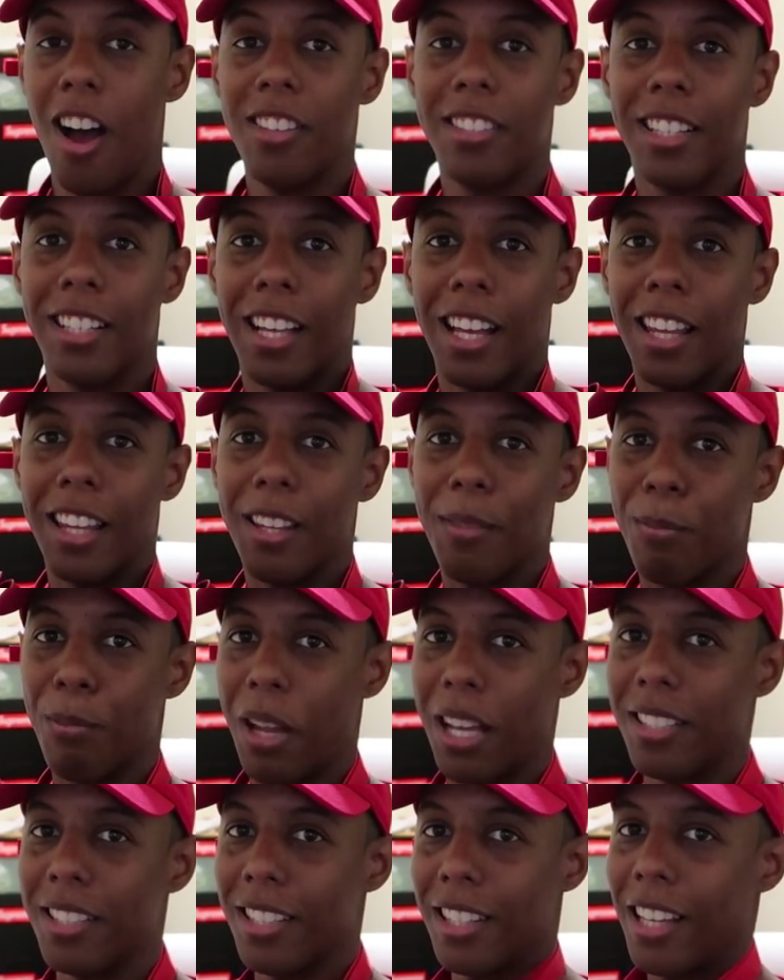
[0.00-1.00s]
honestly, they look
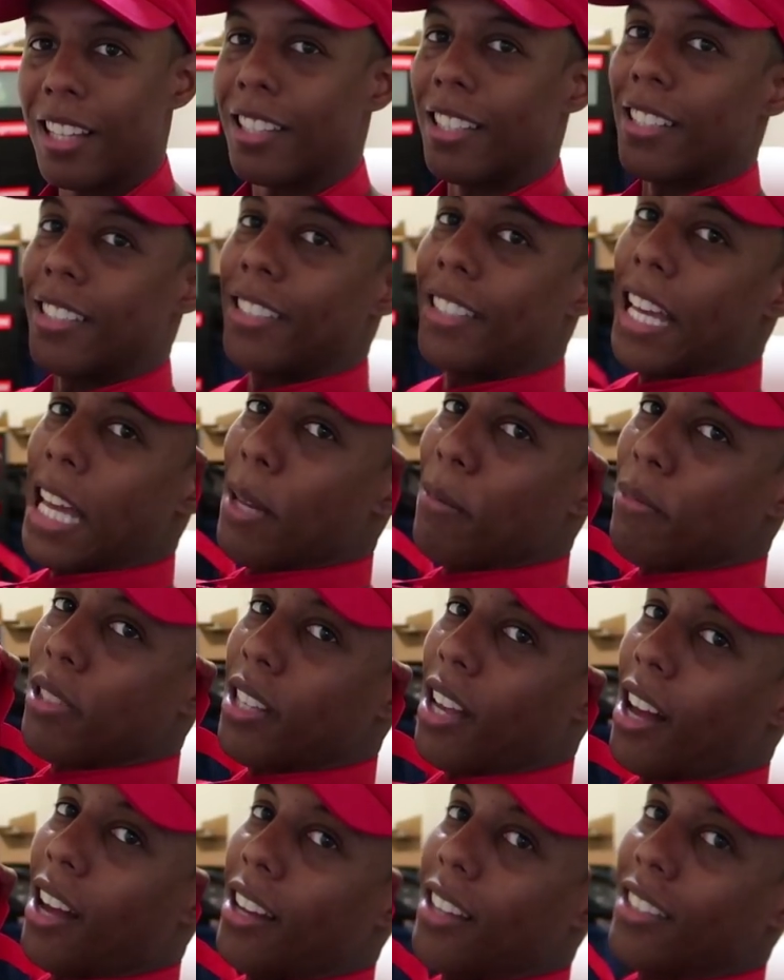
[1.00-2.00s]
basically like the same
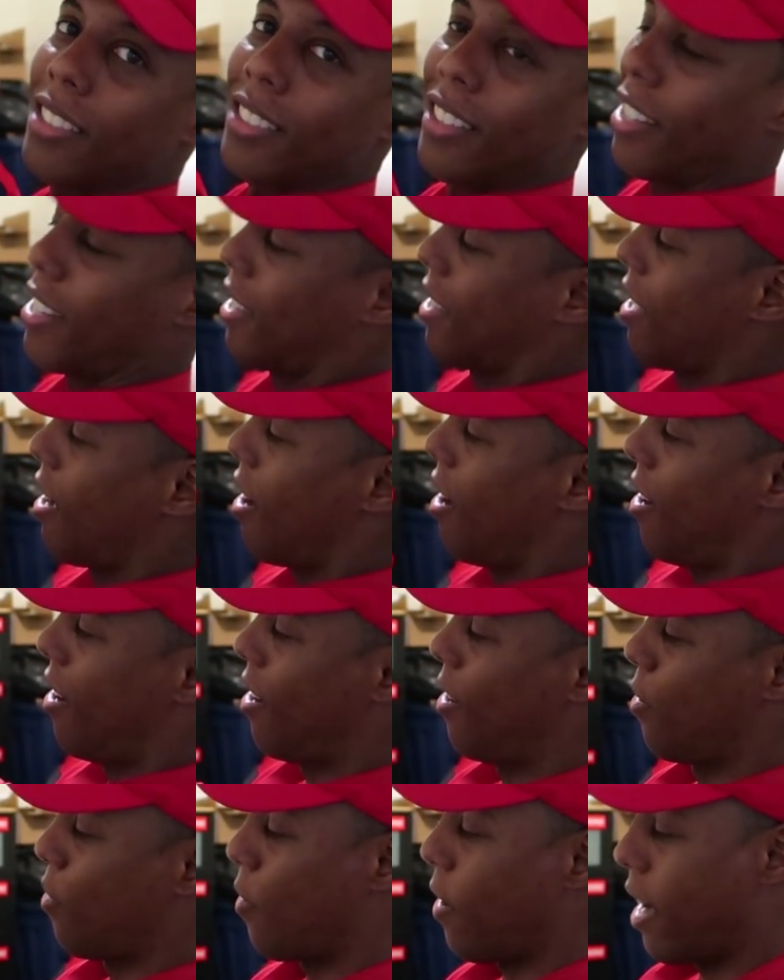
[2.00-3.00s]
size. Like,
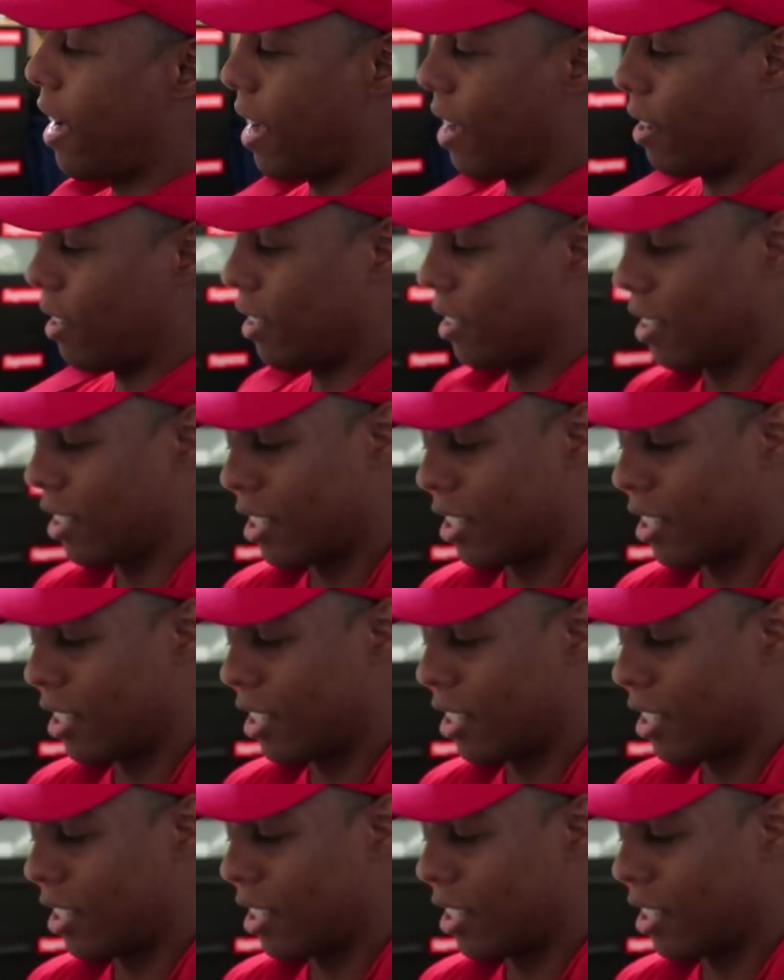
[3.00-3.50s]
oh wow.